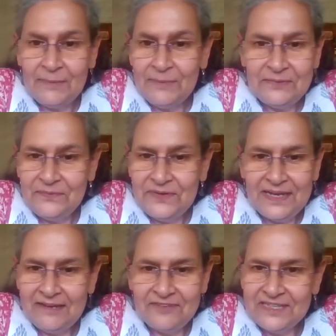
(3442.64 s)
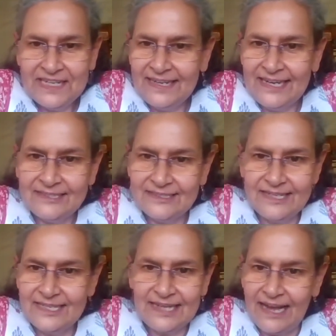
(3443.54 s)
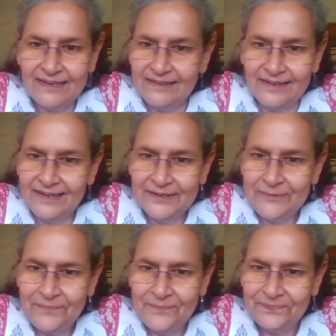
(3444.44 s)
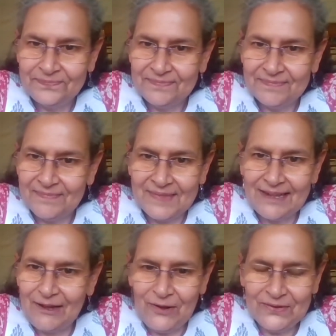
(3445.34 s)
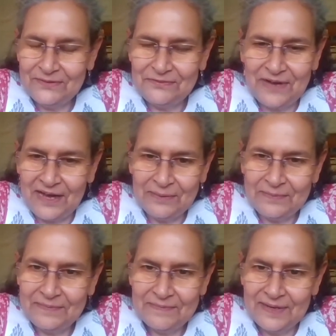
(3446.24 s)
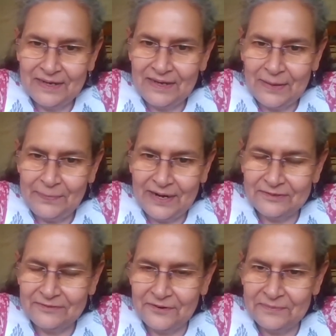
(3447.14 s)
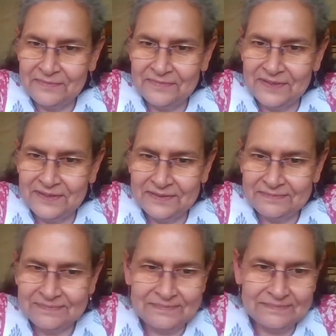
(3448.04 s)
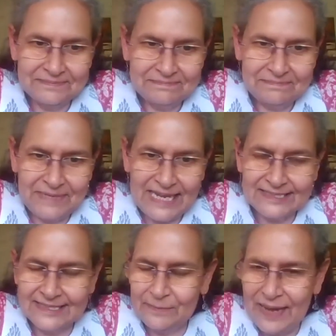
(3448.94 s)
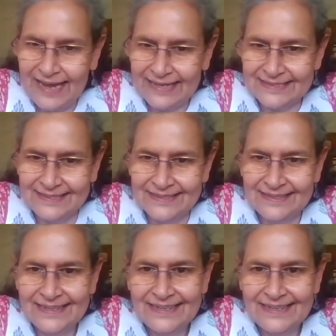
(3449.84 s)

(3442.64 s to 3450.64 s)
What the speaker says: mean, everything gets recycled on the farm, apart from plastic bags.